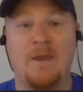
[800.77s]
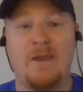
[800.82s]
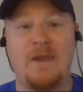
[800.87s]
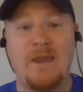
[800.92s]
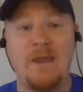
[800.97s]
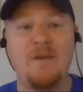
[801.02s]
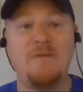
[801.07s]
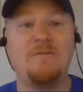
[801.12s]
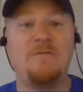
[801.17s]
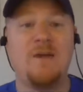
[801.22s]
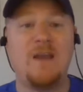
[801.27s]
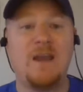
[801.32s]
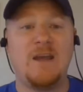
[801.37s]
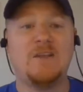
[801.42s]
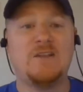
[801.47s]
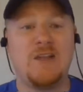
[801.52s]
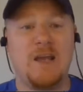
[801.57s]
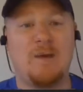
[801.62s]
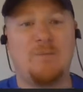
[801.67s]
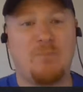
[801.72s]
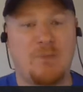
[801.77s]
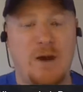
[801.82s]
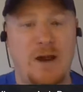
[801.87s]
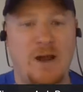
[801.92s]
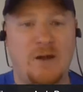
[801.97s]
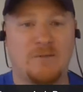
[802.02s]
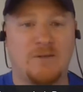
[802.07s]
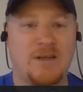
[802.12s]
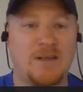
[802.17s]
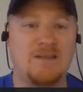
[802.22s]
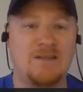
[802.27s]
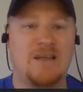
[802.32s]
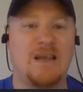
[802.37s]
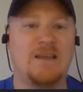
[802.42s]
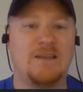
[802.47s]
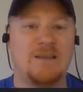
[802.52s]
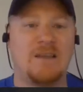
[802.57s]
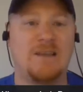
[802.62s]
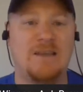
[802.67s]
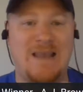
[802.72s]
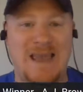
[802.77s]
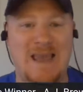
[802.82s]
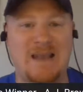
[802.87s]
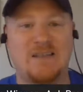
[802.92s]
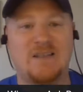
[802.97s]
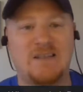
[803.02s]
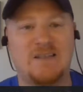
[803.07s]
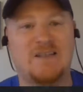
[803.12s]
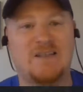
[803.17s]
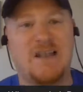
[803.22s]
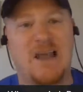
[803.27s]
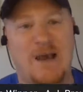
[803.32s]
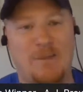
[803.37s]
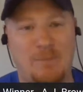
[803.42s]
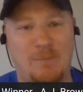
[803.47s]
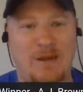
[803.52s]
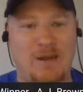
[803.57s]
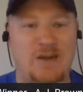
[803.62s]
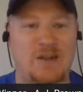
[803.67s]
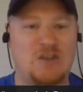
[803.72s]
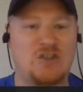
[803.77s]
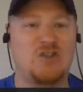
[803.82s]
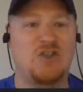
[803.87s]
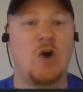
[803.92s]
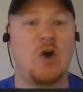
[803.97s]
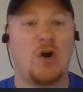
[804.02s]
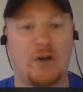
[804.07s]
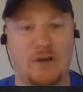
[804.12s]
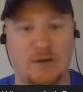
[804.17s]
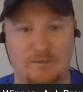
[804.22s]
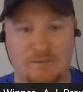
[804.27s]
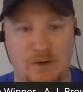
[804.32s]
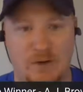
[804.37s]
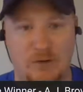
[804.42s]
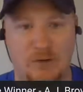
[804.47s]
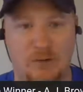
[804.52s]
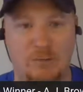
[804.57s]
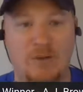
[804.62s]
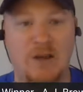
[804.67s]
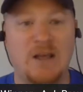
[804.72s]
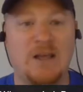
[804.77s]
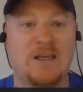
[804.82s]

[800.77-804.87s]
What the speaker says: If A.J. Brown can take the next step in his target volume,